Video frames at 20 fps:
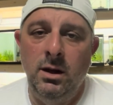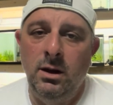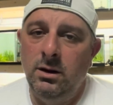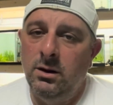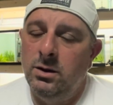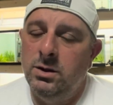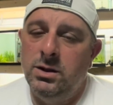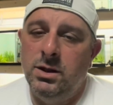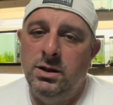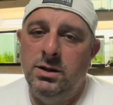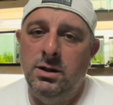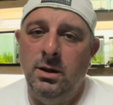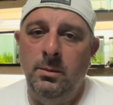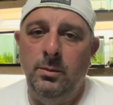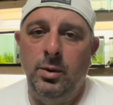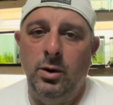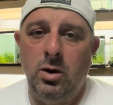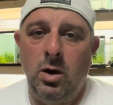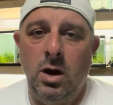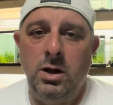There's just some
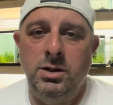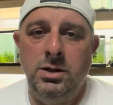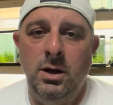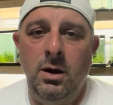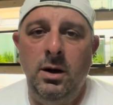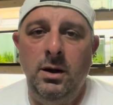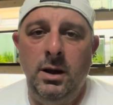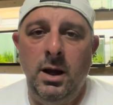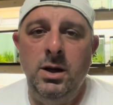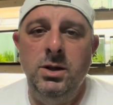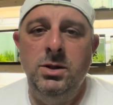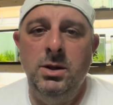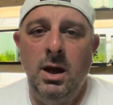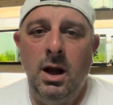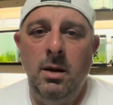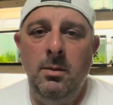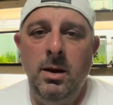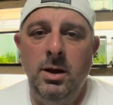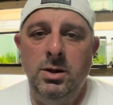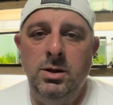precautionary things you got
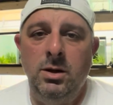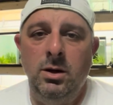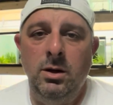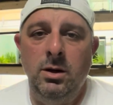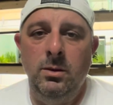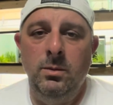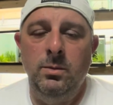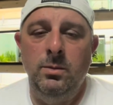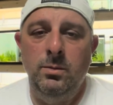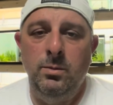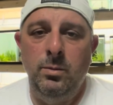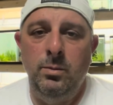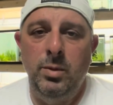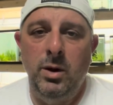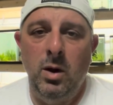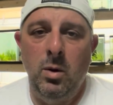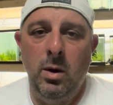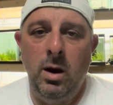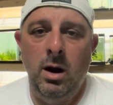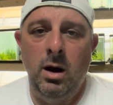to make sure you be
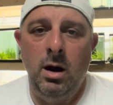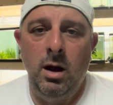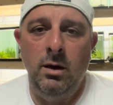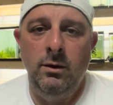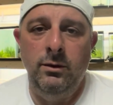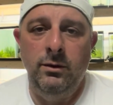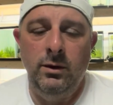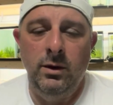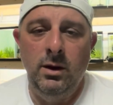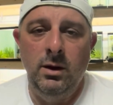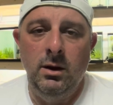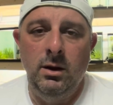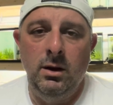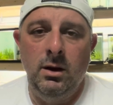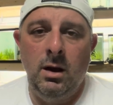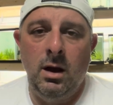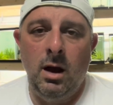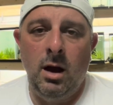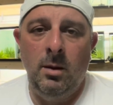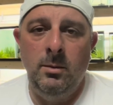aware of,
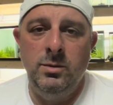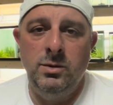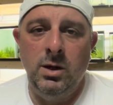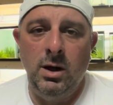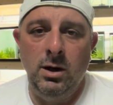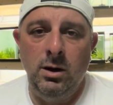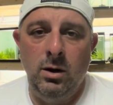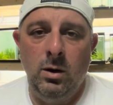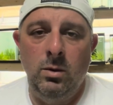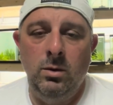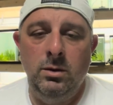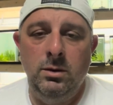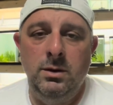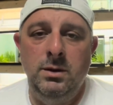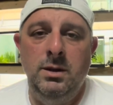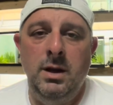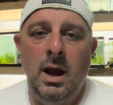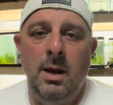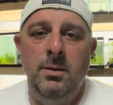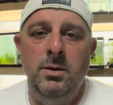so you don't
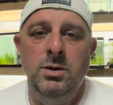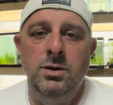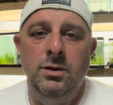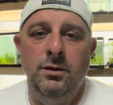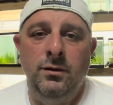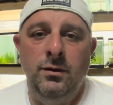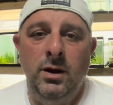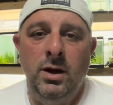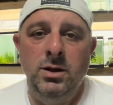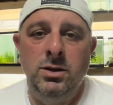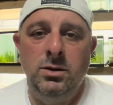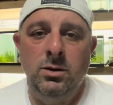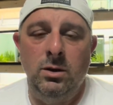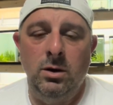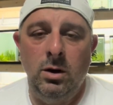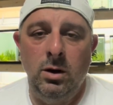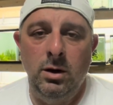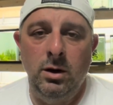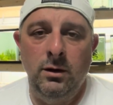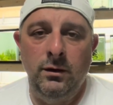damage your fish or
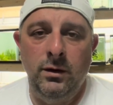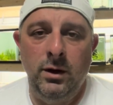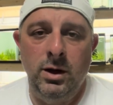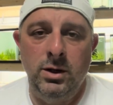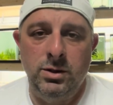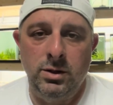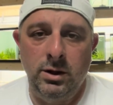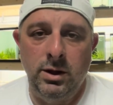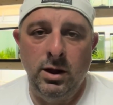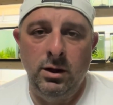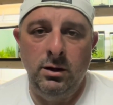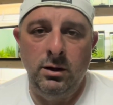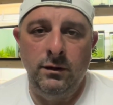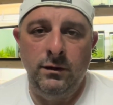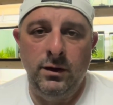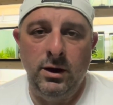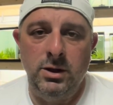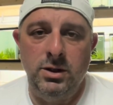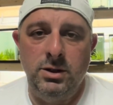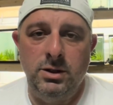hurt your fish or kill your
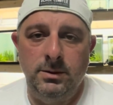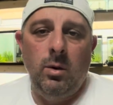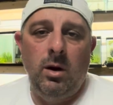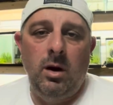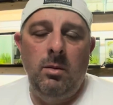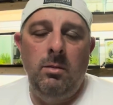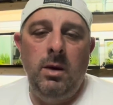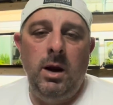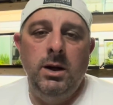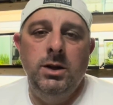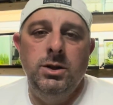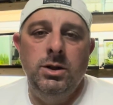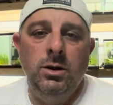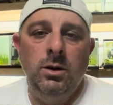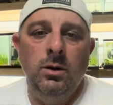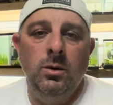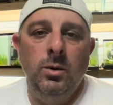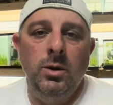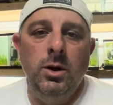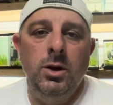fish. You want to make
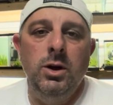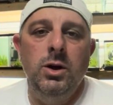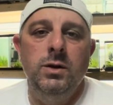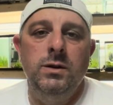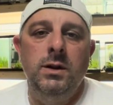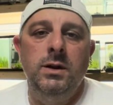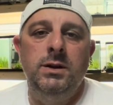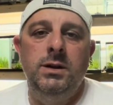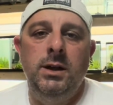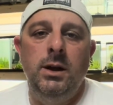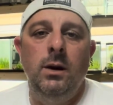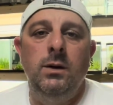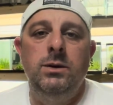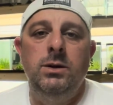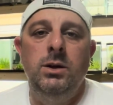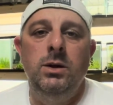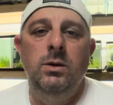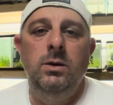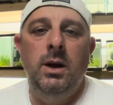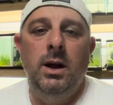sure when you're using
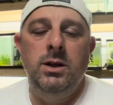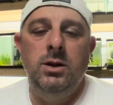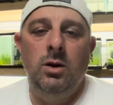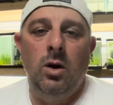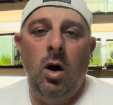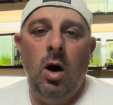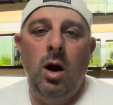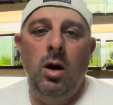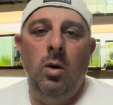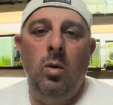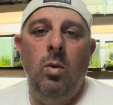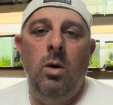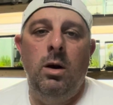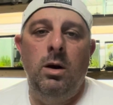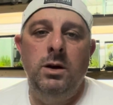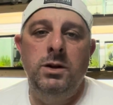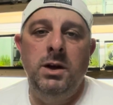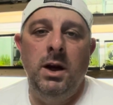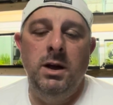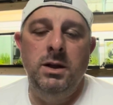CO2 that you're on a
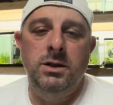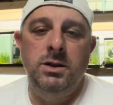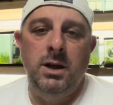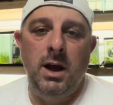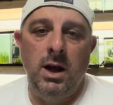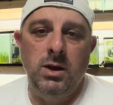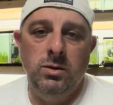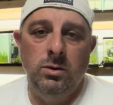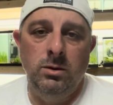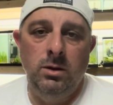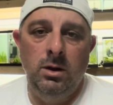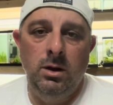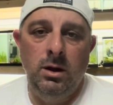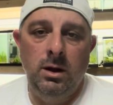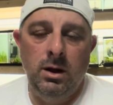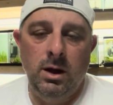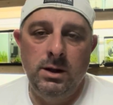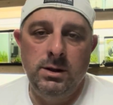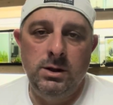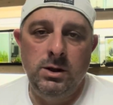water change schedule,
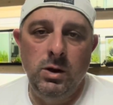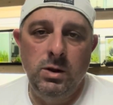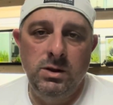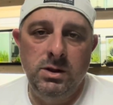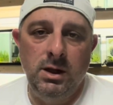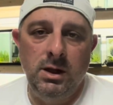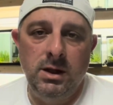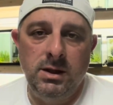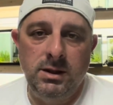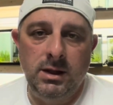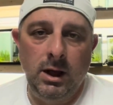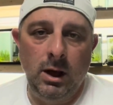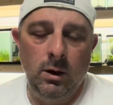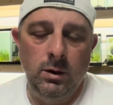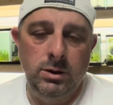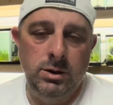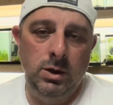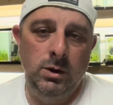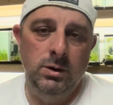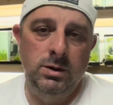because using the
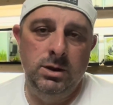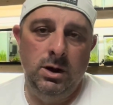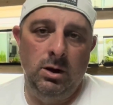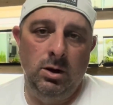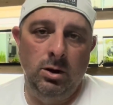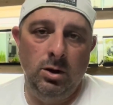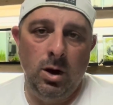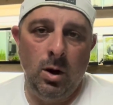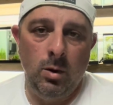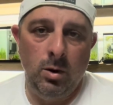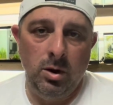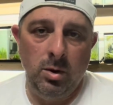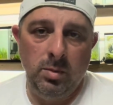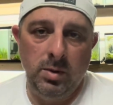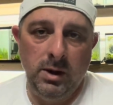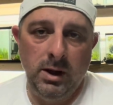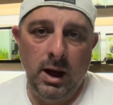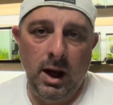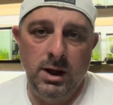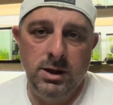CO2 is going to lower the
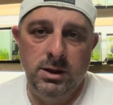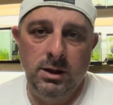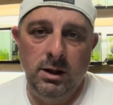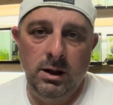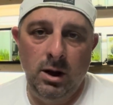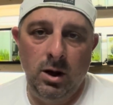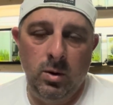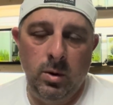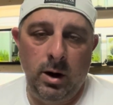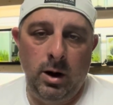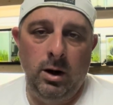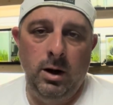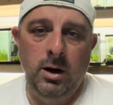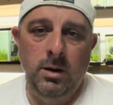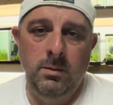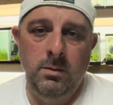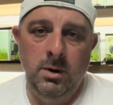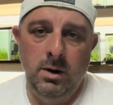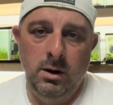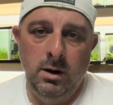pH in the
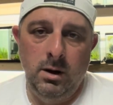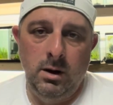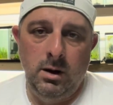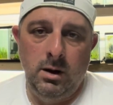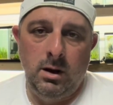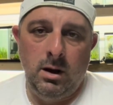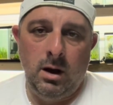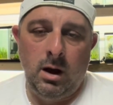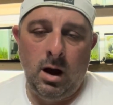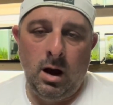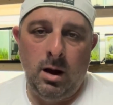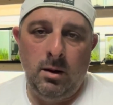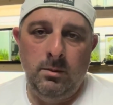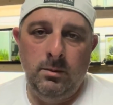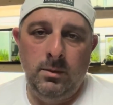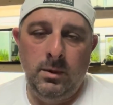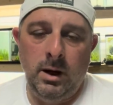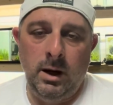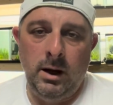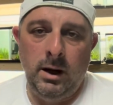aquarium.
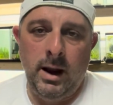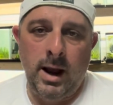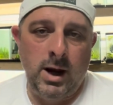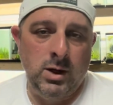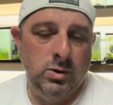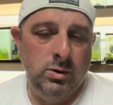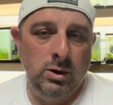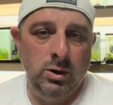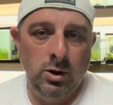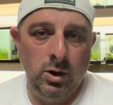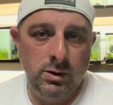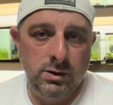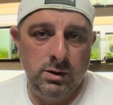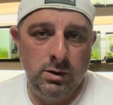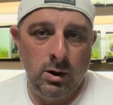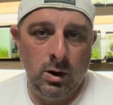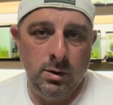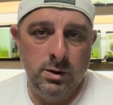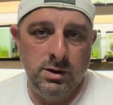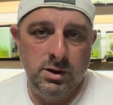It naturally
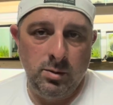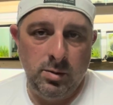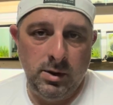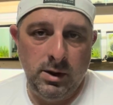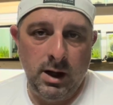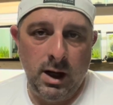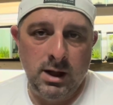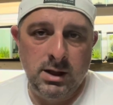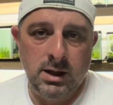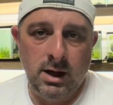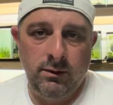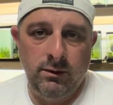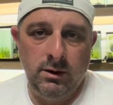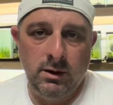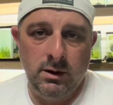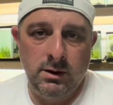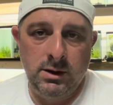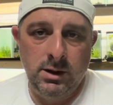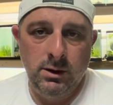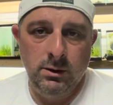lowers the pH having
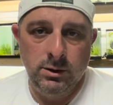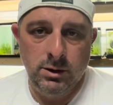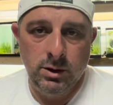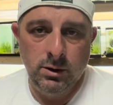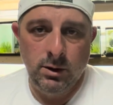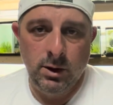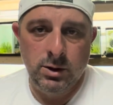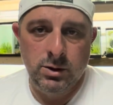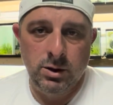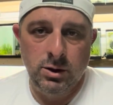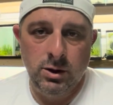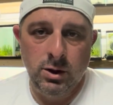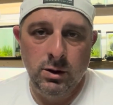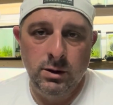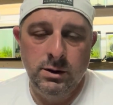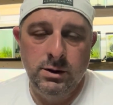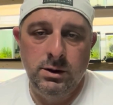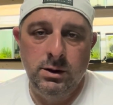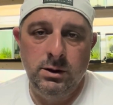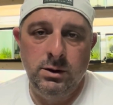the CO2
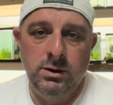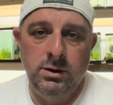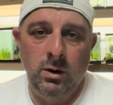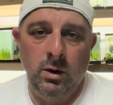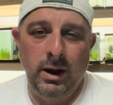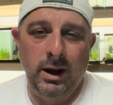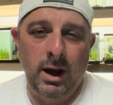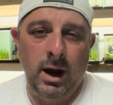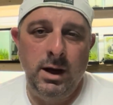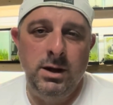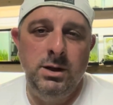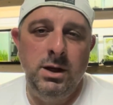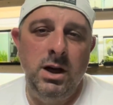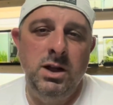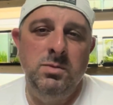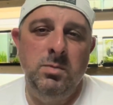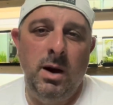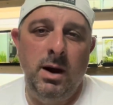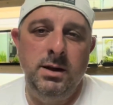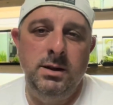introduced. So I
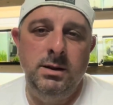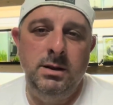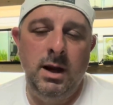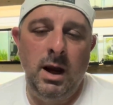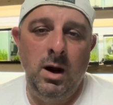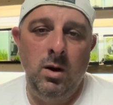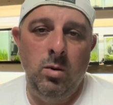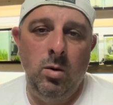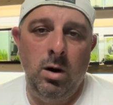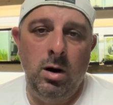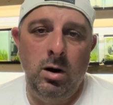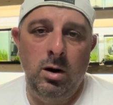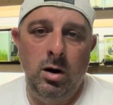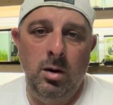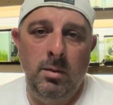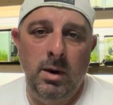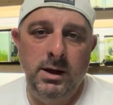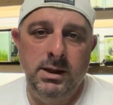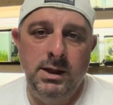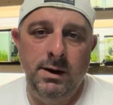change my tank water
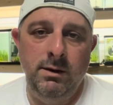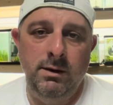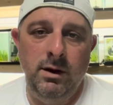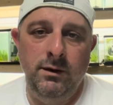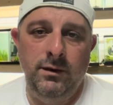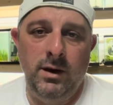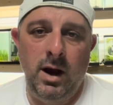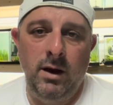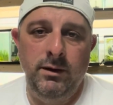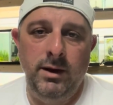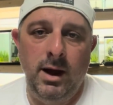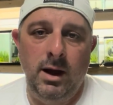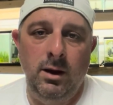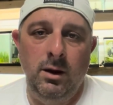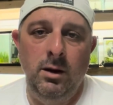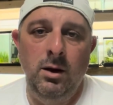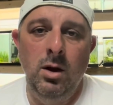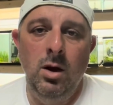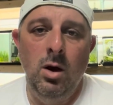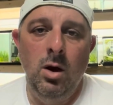on my 75
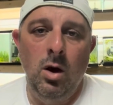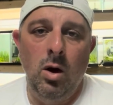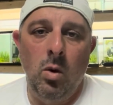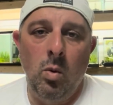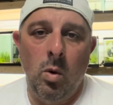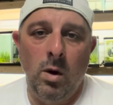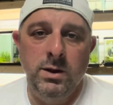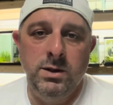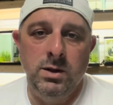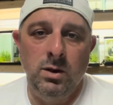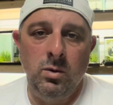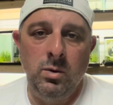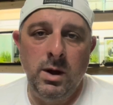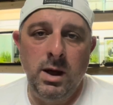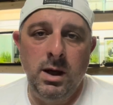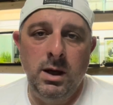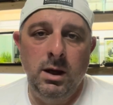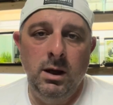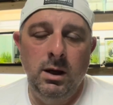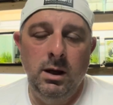gallon once a
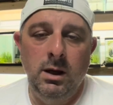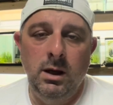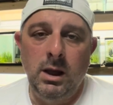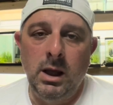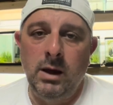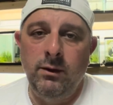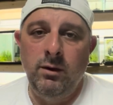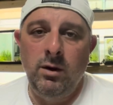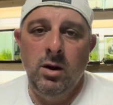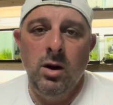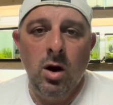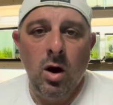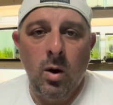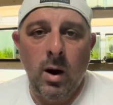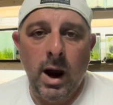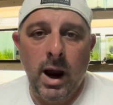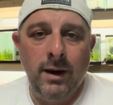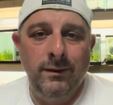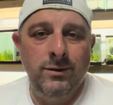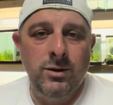week. Even though
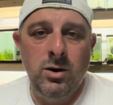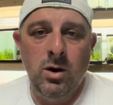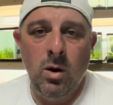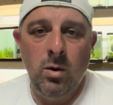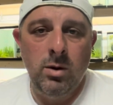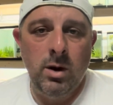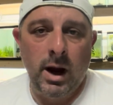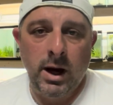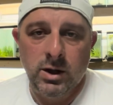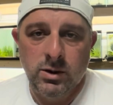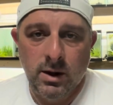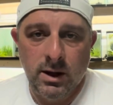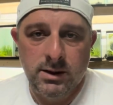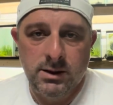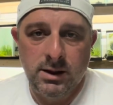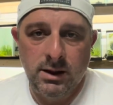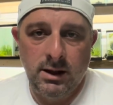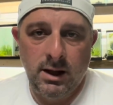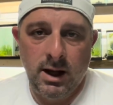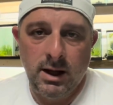I have no nitrates
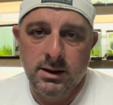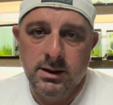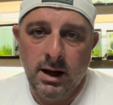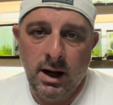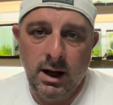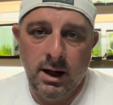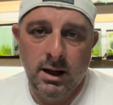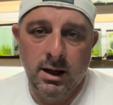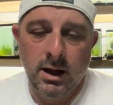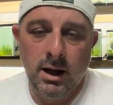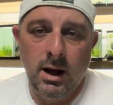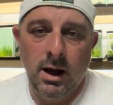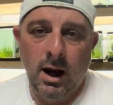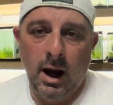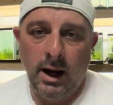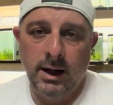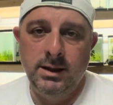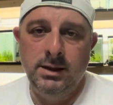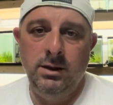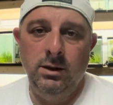in that tank,
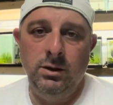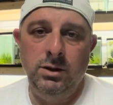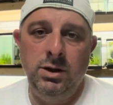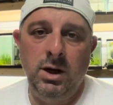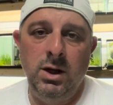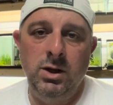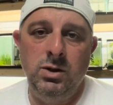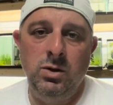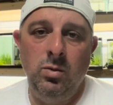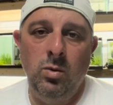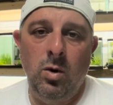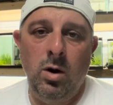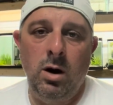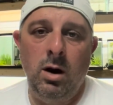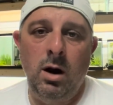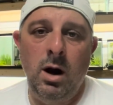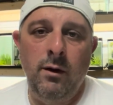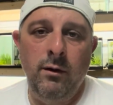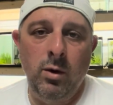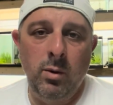I still change the
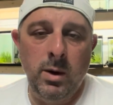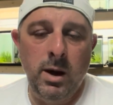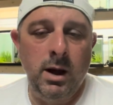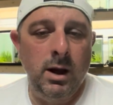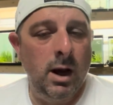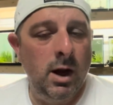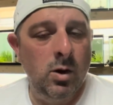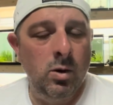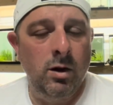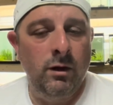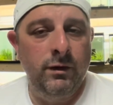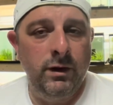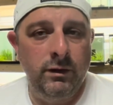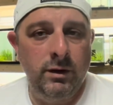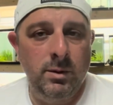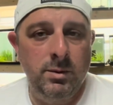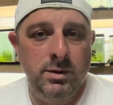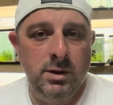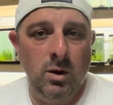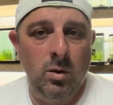water every week, and I do a
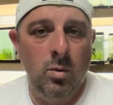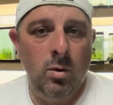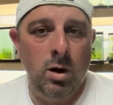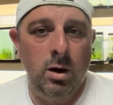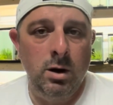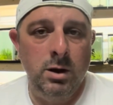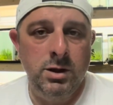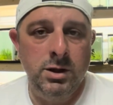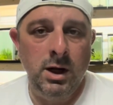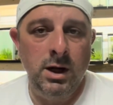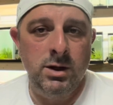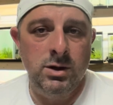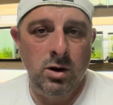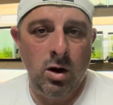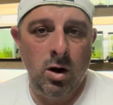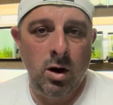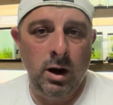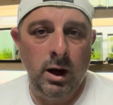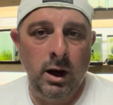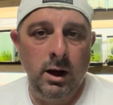50% water change
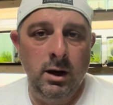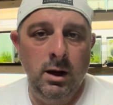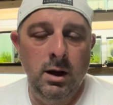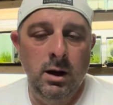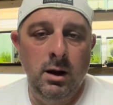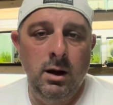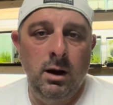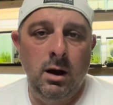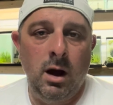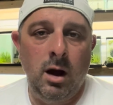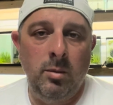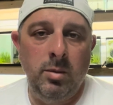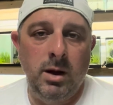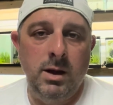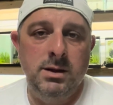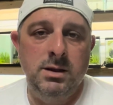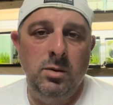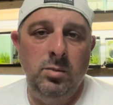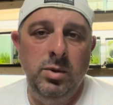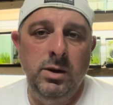on it
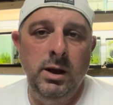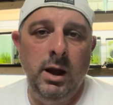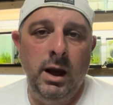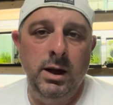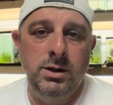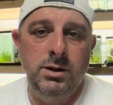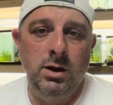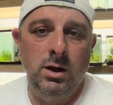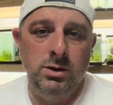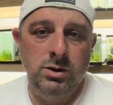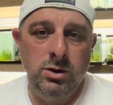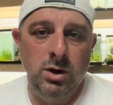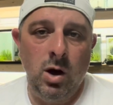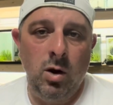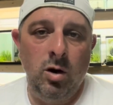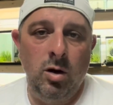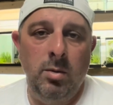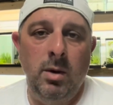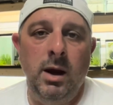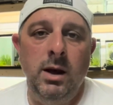because the pH does
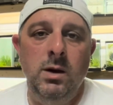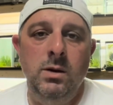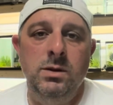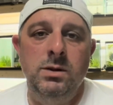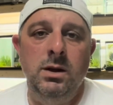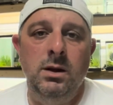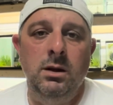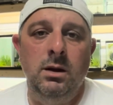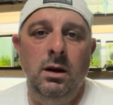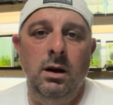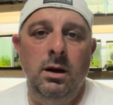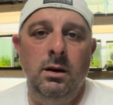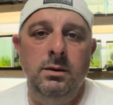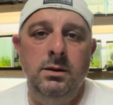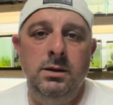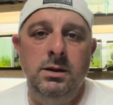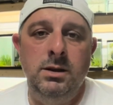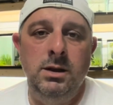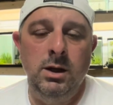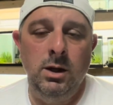lower by using the
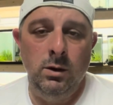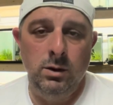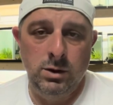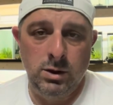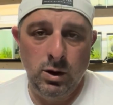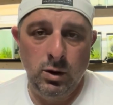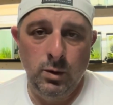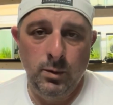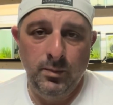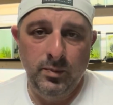CO2.